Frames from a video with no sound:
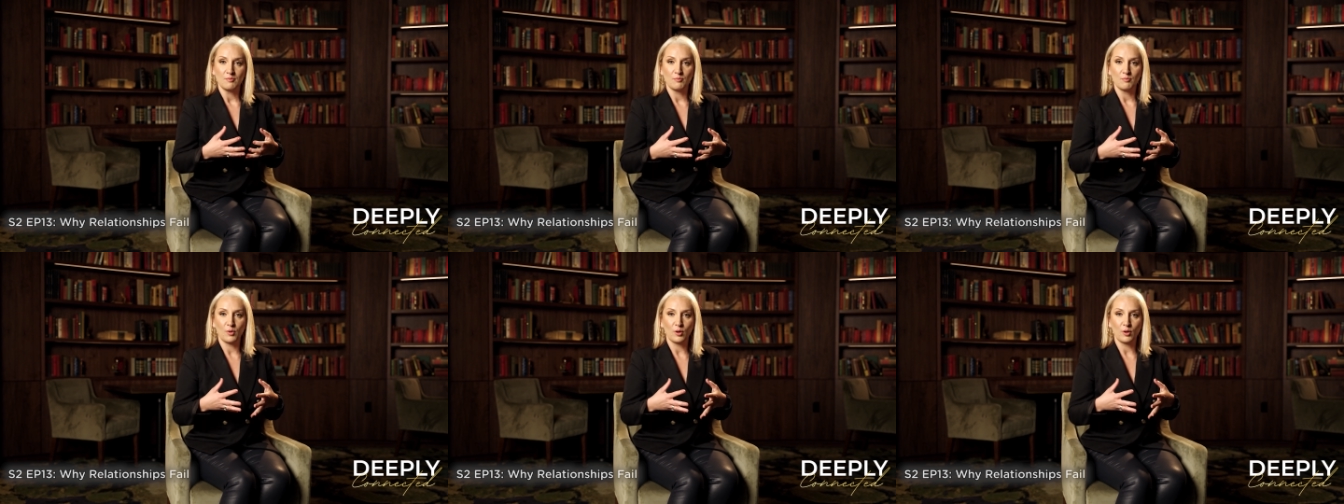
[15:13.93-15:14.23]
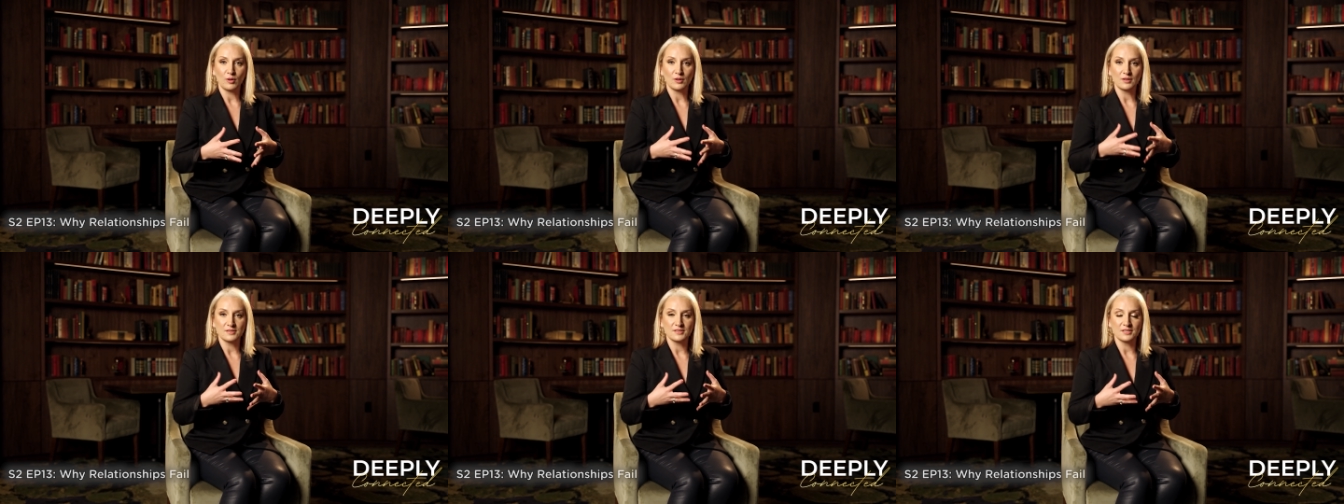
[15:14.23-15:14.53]

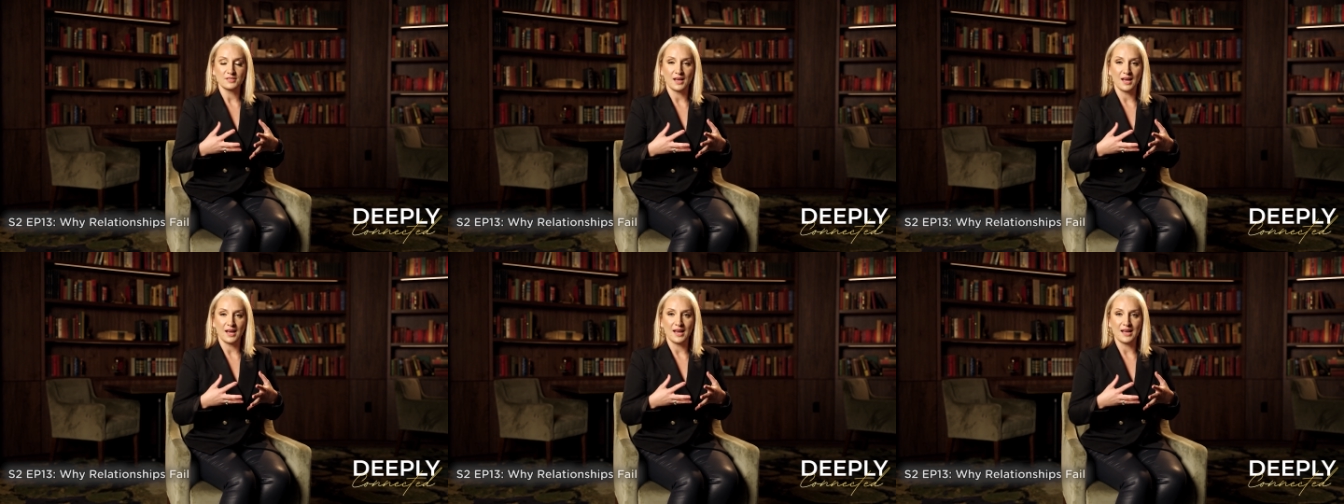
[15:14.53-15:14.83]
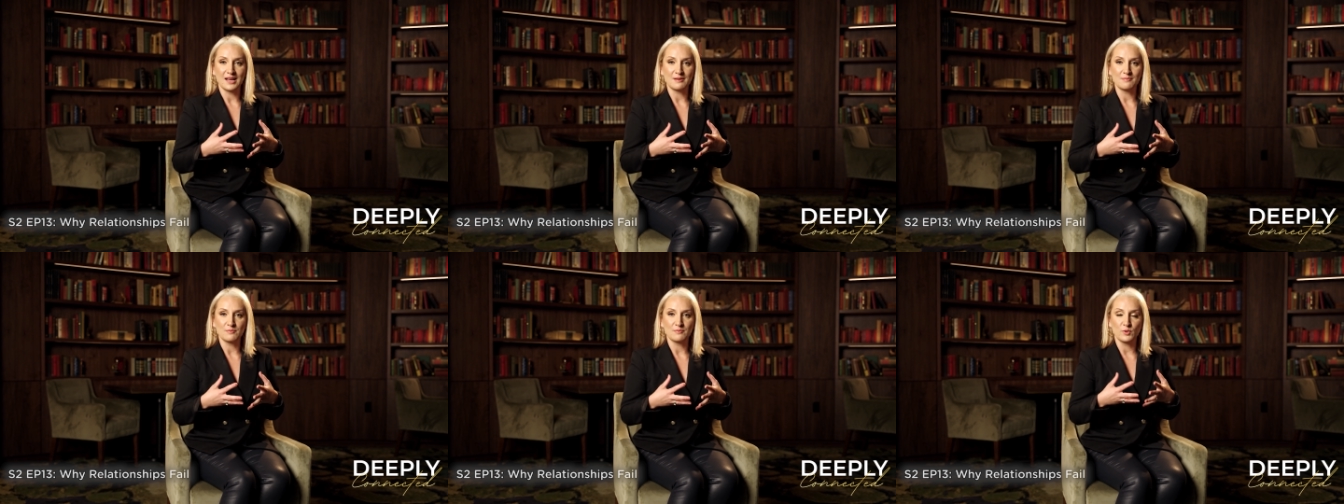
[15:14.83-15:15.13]

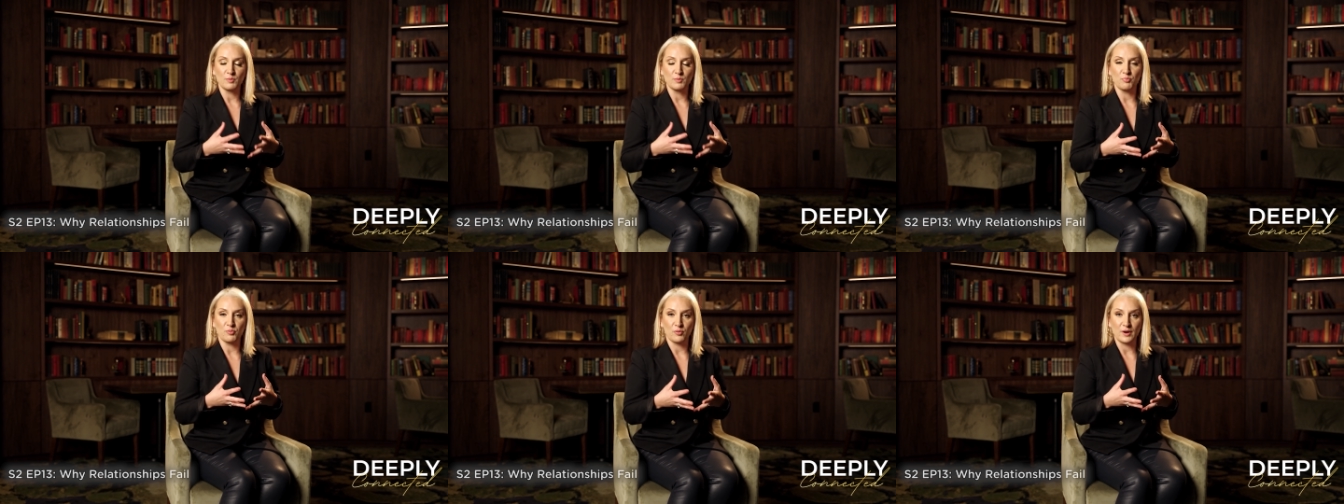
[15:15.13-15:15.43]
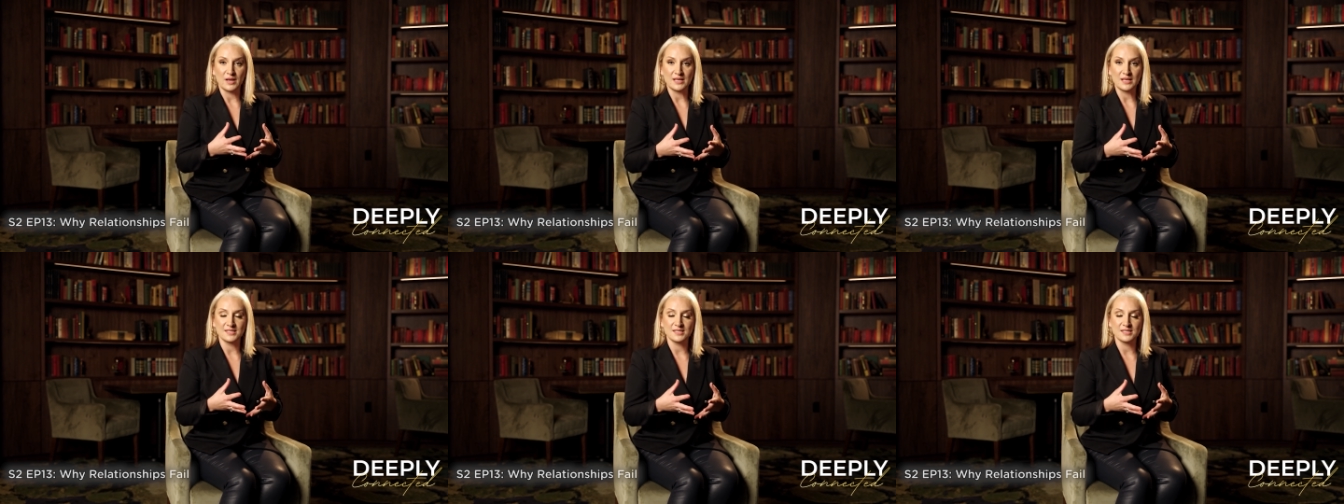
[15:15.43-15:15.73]

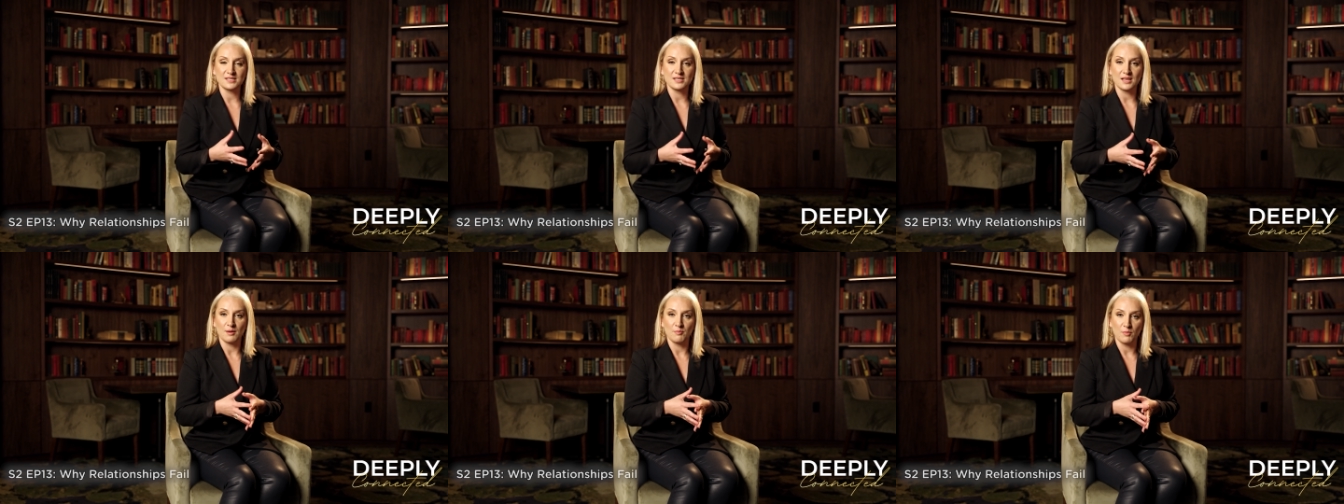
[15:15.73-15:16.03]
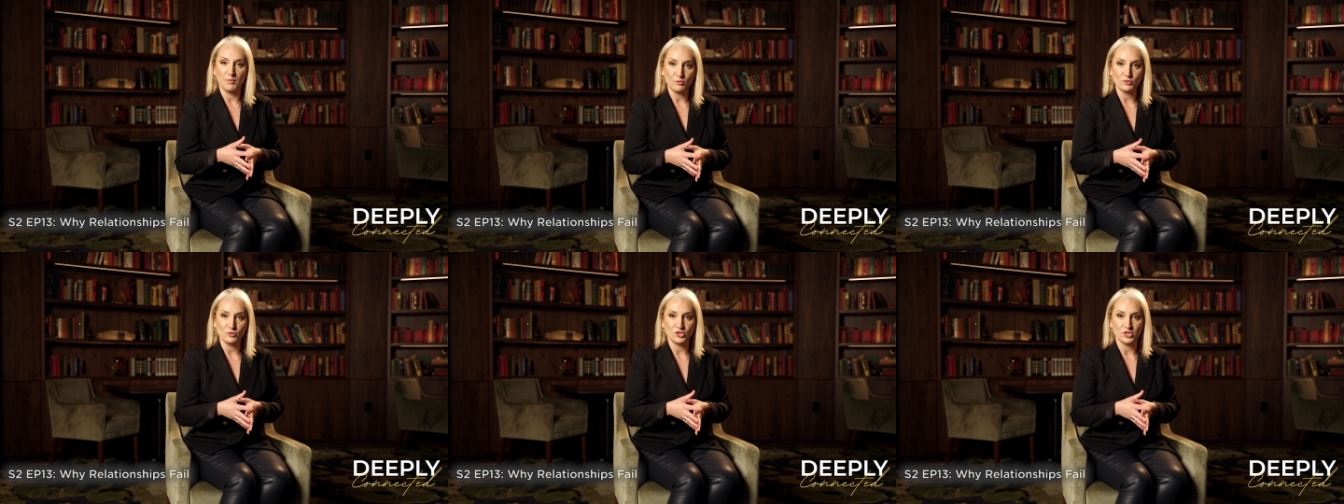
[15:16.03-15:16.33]
repressed
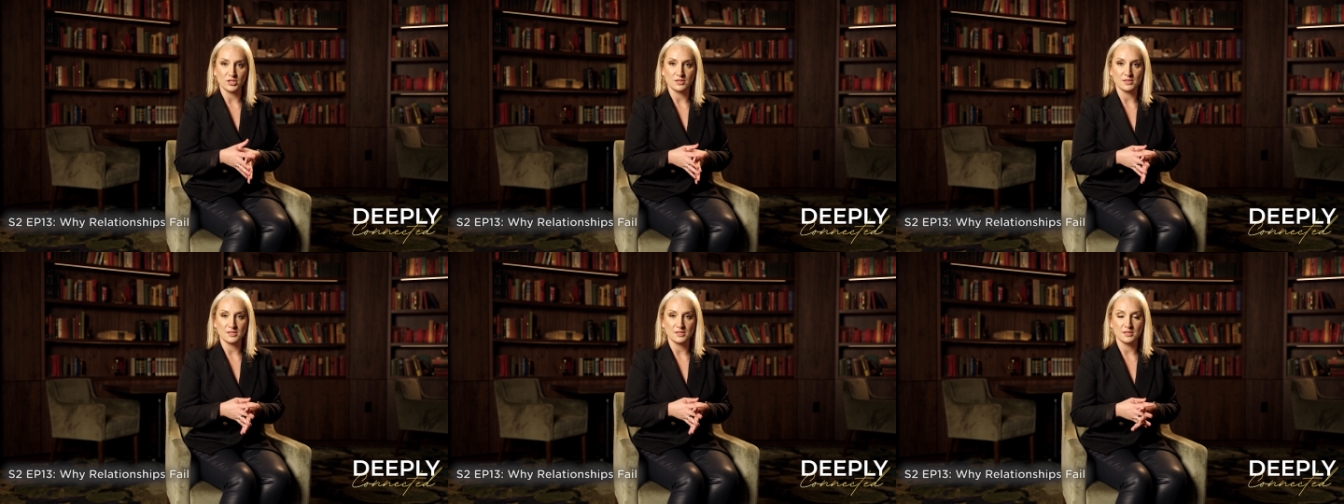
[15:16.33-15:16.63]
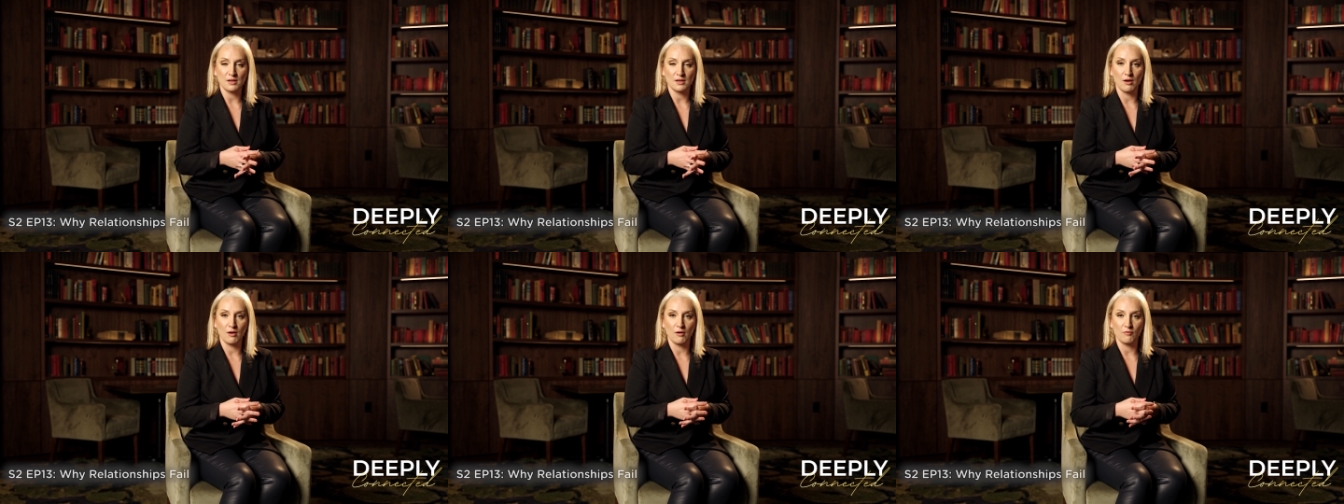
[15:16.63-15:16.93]
emotions
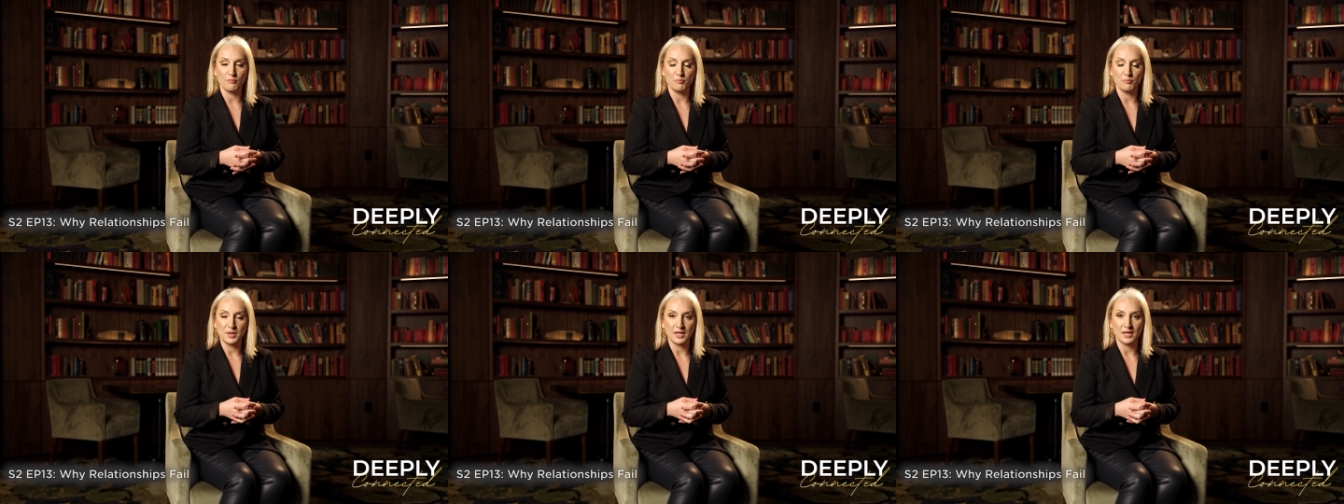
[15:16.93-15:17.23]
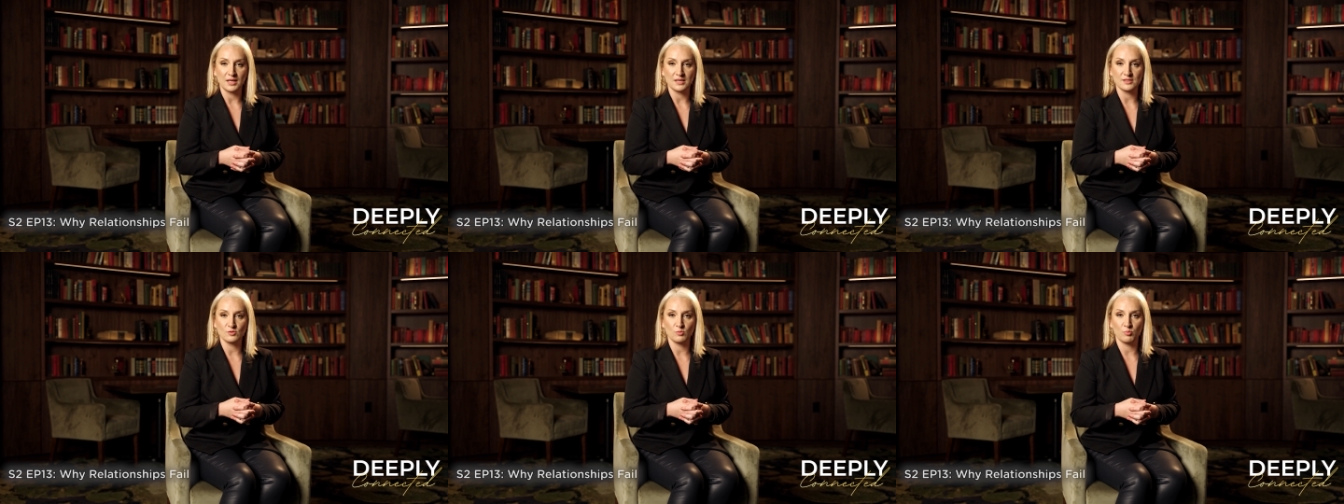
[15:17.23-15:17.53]
of being
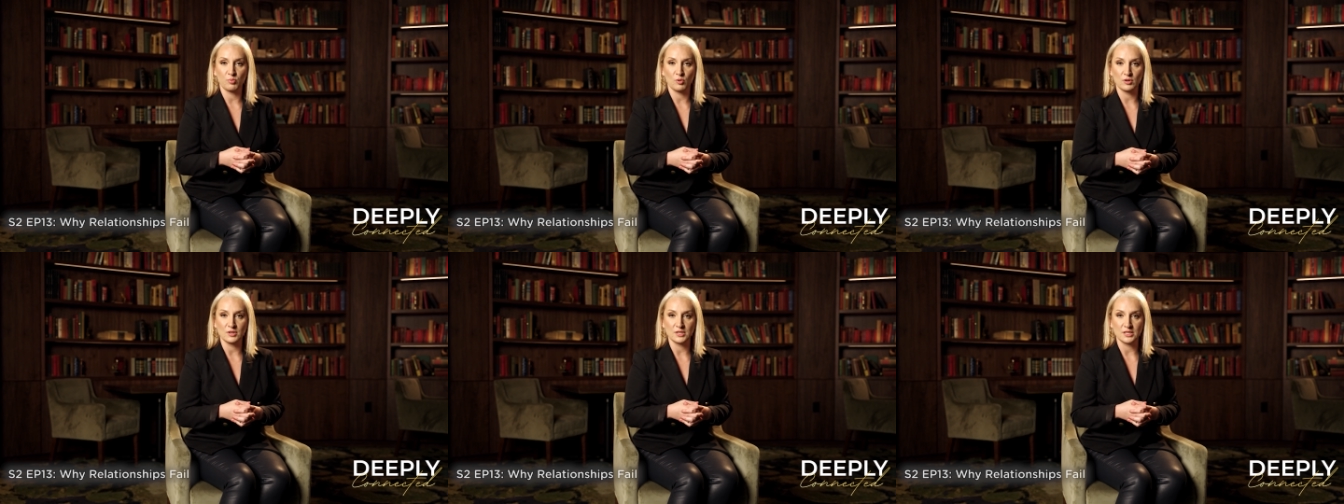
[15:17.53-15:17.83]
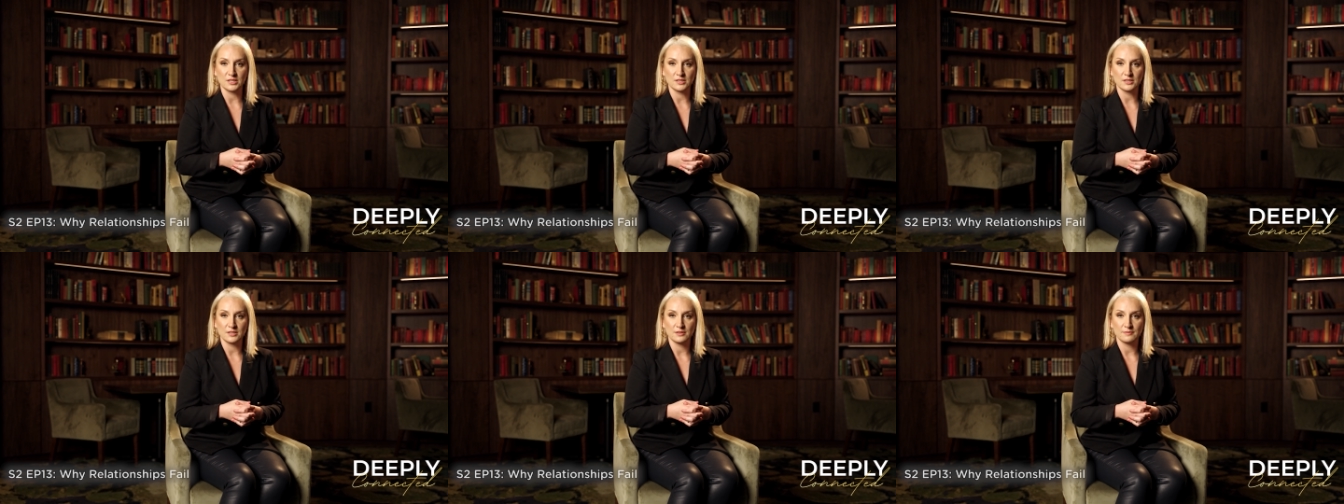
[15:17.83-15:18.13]

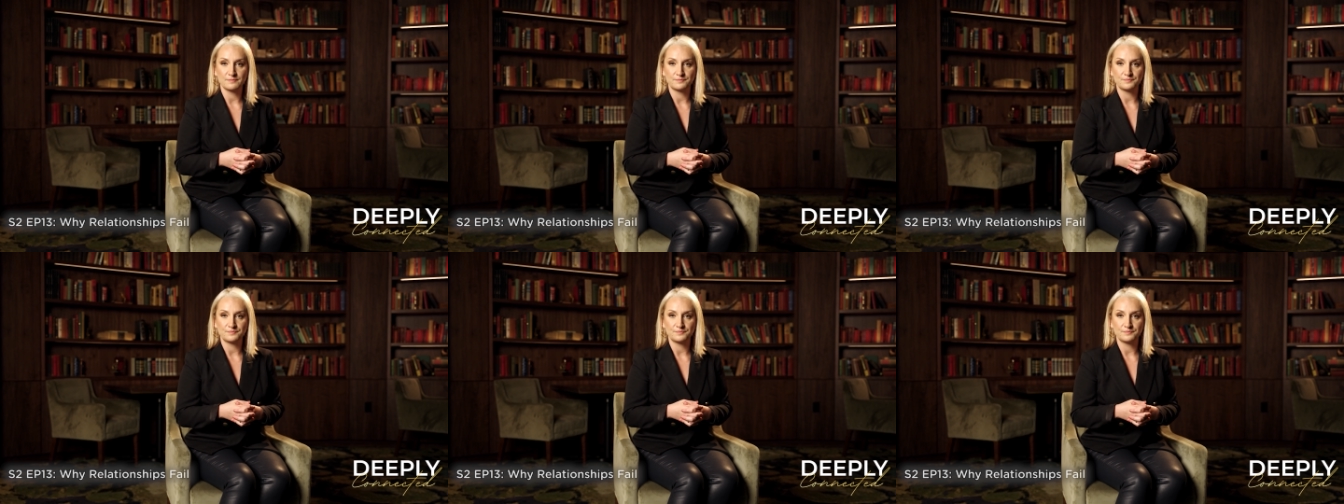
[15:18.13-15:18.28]
unsupported